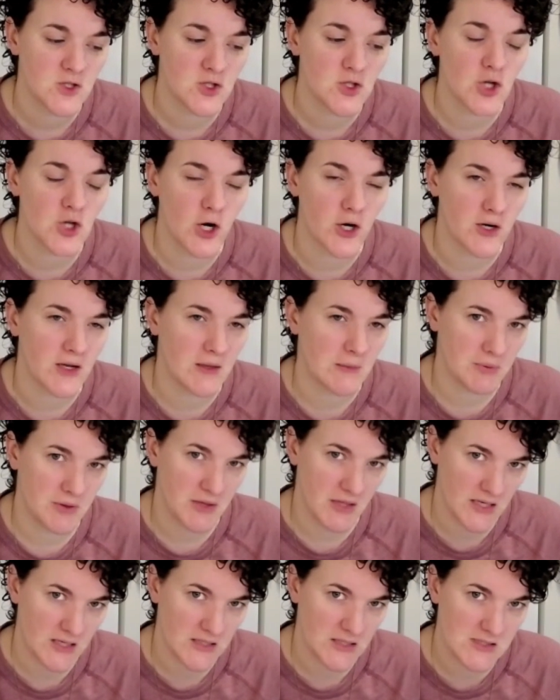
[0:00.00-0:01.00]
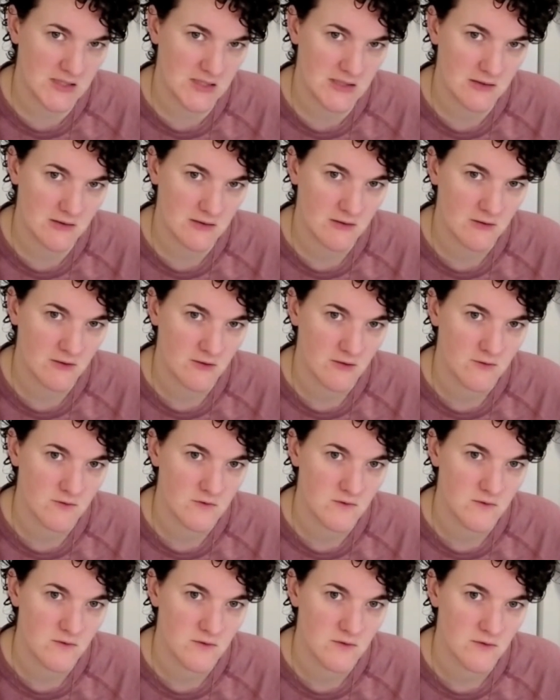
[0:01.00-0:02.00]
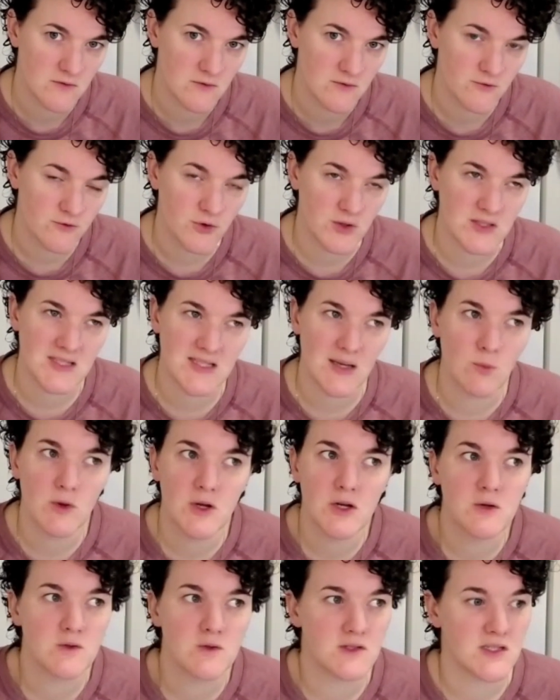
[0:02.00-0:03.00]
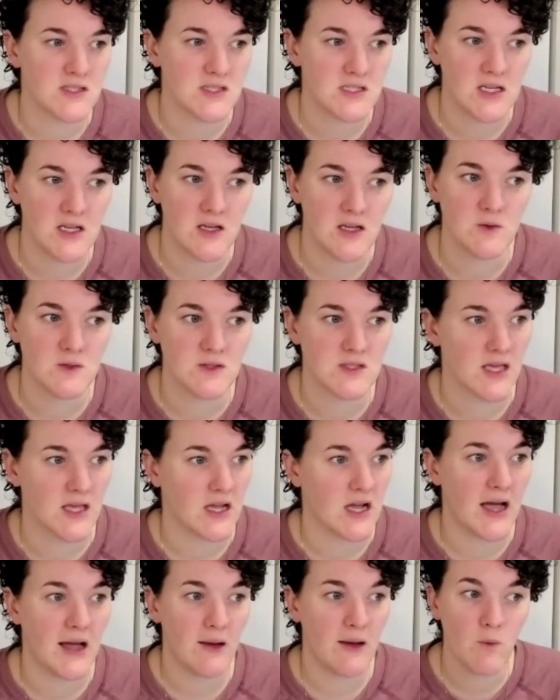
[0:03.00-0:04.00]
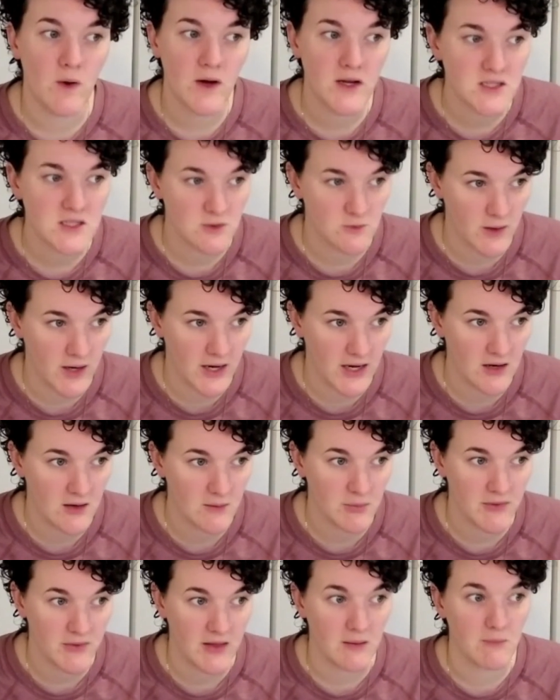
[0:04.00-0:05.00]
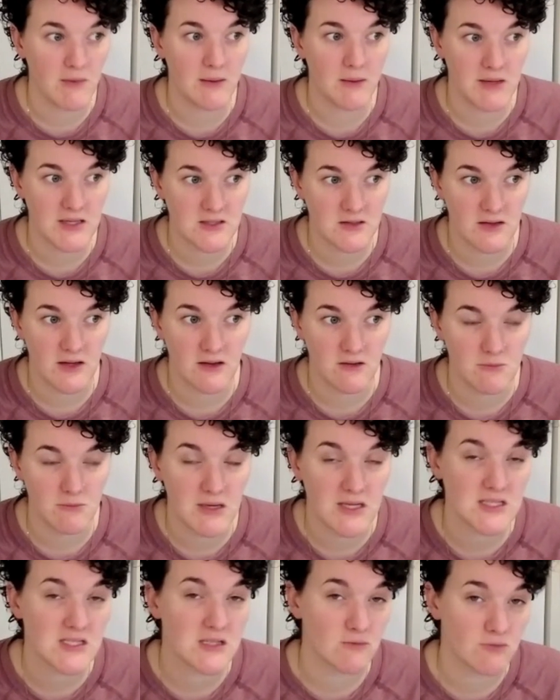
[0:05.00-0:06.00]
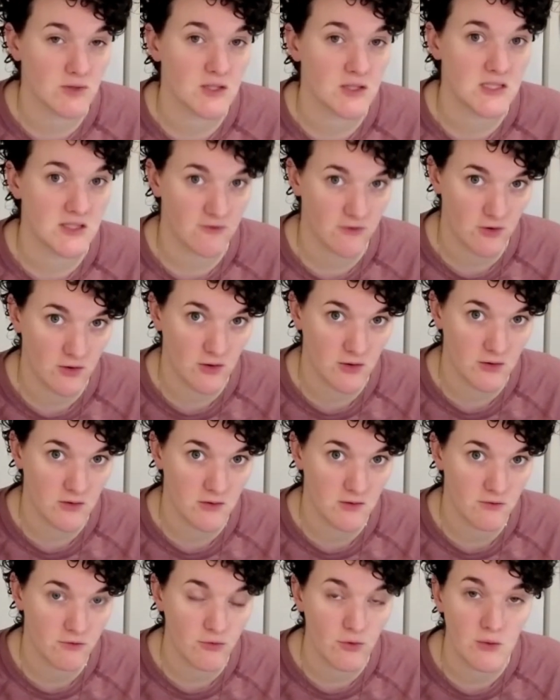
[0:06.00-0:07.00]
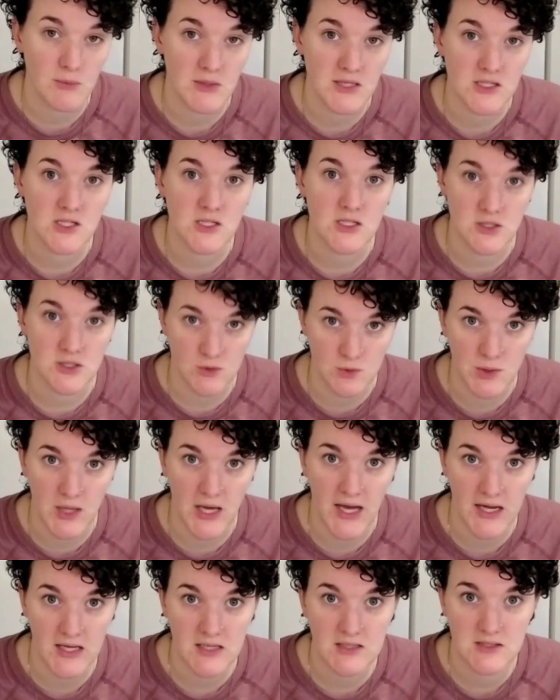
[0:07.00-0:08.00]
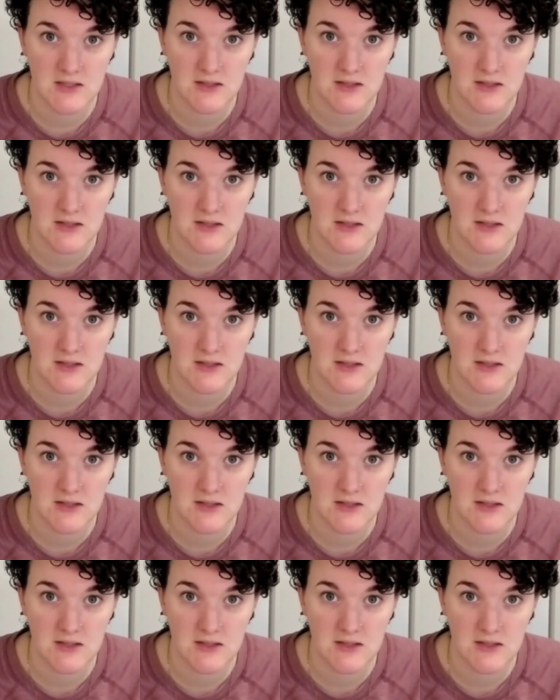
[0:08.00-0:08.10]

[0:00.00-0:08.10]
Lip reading: starting place for someone who's listening, who's like, I want to write, but like my mental health makes it really difficult for me to do that